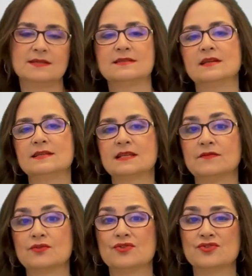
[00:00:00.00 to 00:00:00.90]
The studies
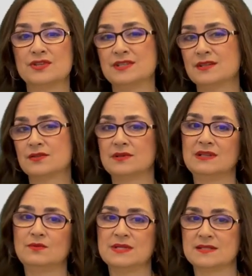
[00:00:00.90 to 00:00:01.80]
have
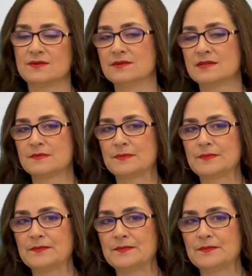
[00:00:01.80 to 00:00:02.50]
contradictory results.